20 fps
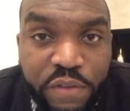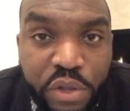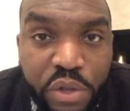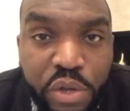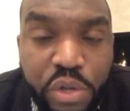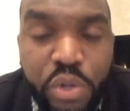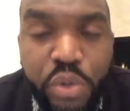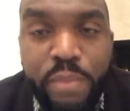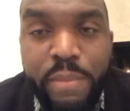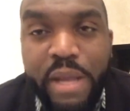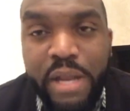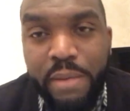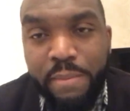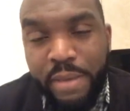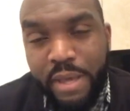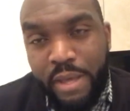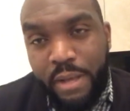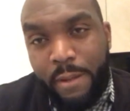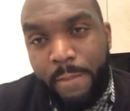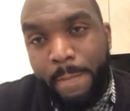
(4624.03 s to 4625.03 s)
to do, Melly
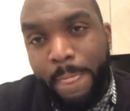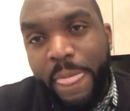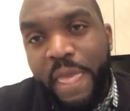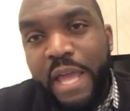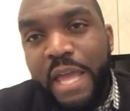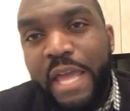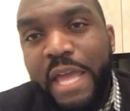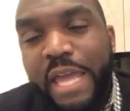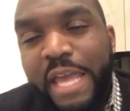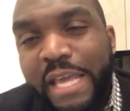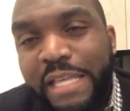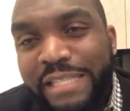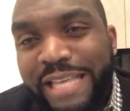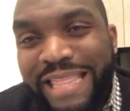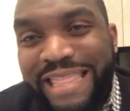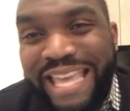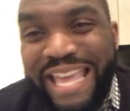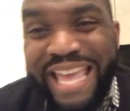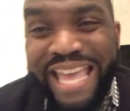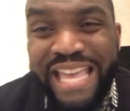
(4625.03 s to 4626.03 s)
Mel, is at
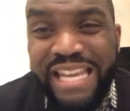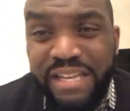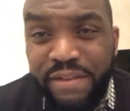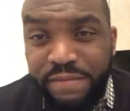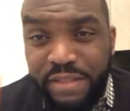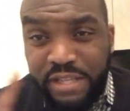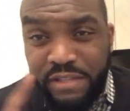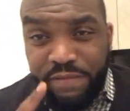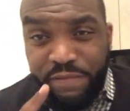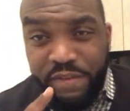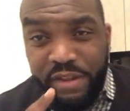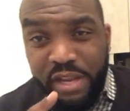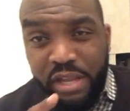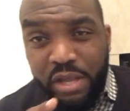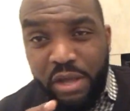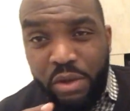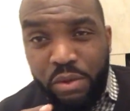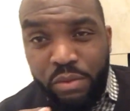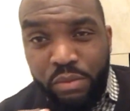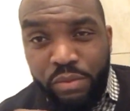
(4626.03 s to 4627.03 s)
the end of this
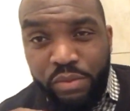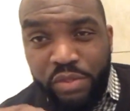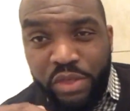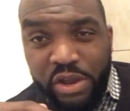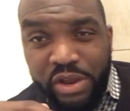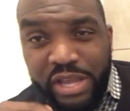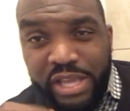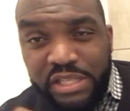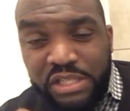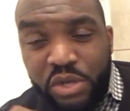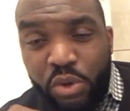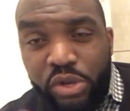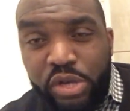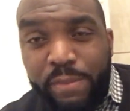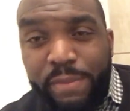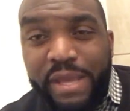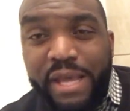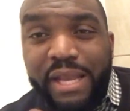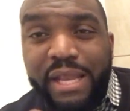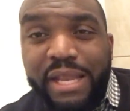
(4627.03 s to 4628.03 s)
video, there is going to
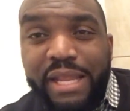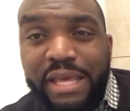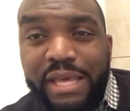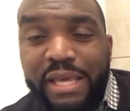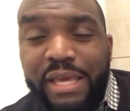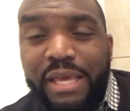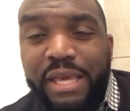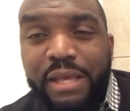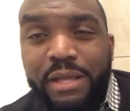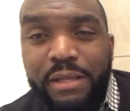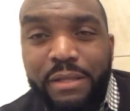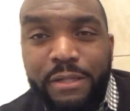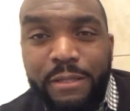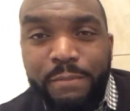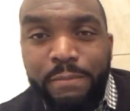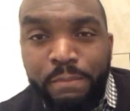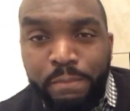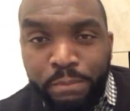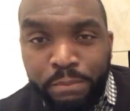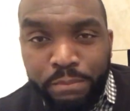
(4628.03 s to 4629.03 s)
be a link.
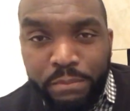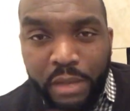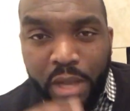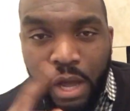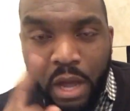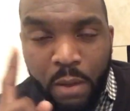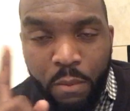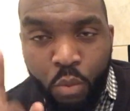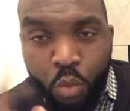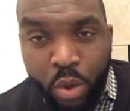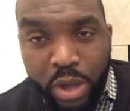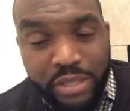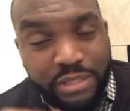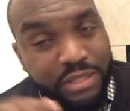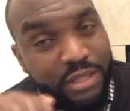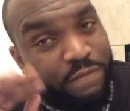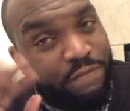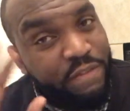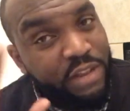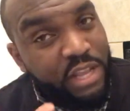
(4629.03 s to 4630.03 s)
Once
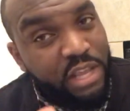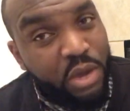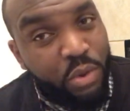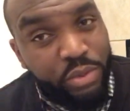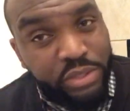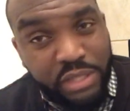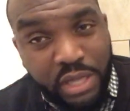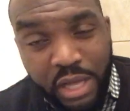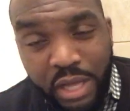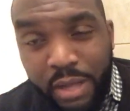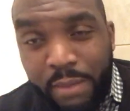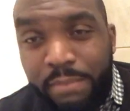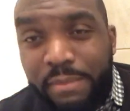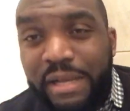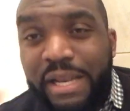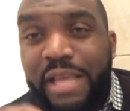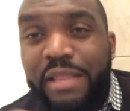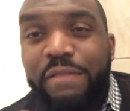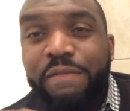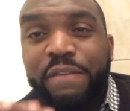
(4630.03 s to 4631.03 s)
the video is up,
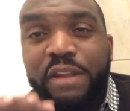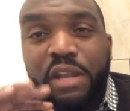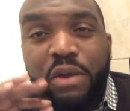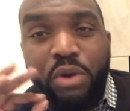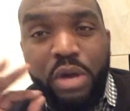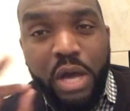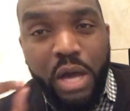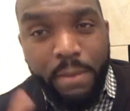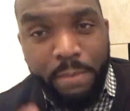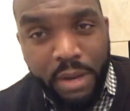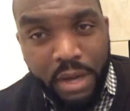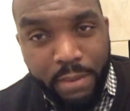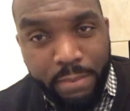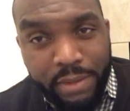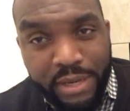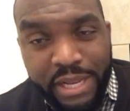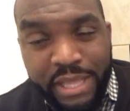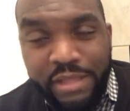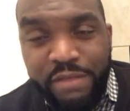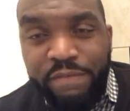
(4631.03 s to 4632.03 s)
let the video come
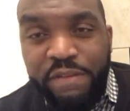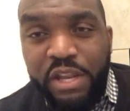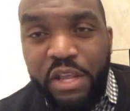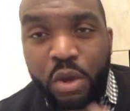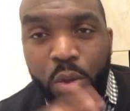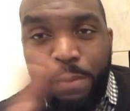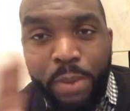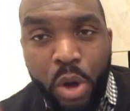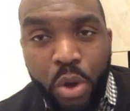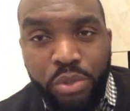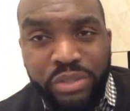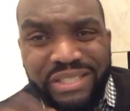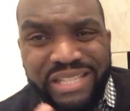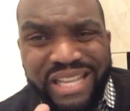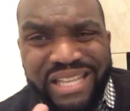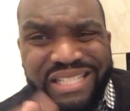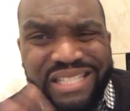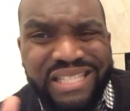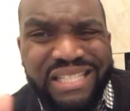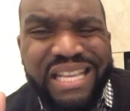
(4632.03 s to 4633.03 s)
up, let the video post.
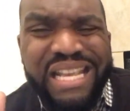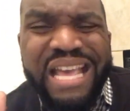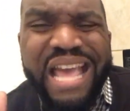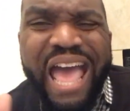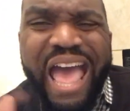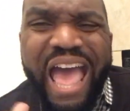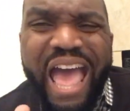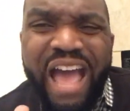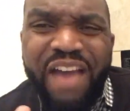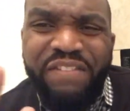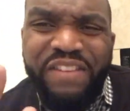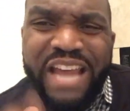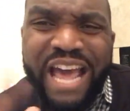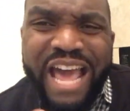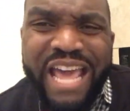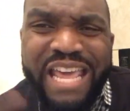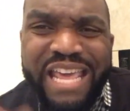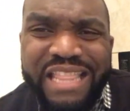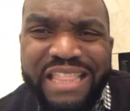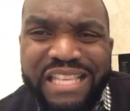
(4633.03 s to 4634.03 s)
It's after I
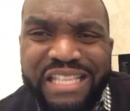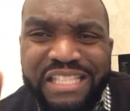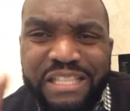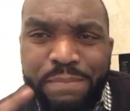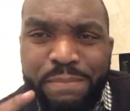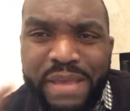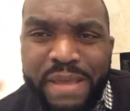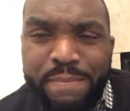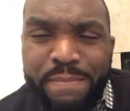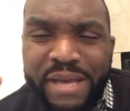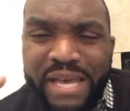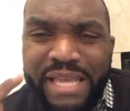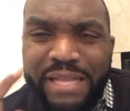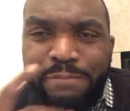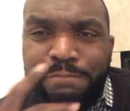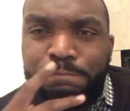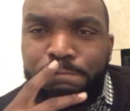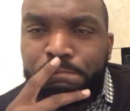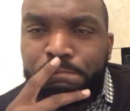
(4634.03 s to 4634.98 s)
hit the submit button,